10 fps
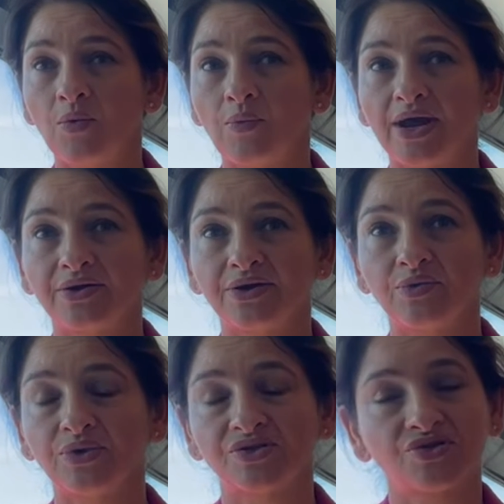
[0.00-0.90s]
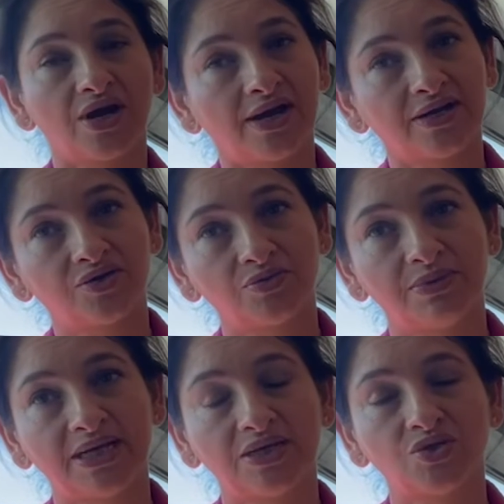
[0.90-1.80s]
wherein we're trying to
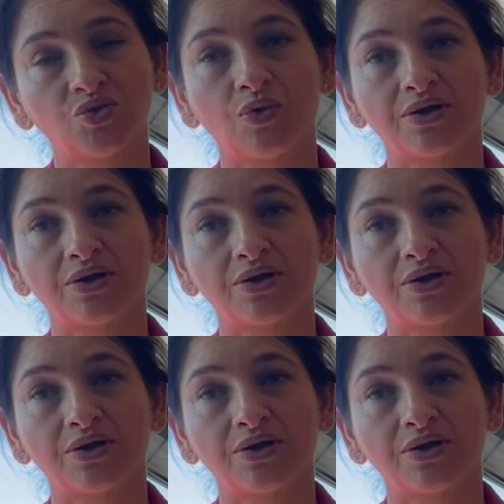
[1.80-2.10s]
begin to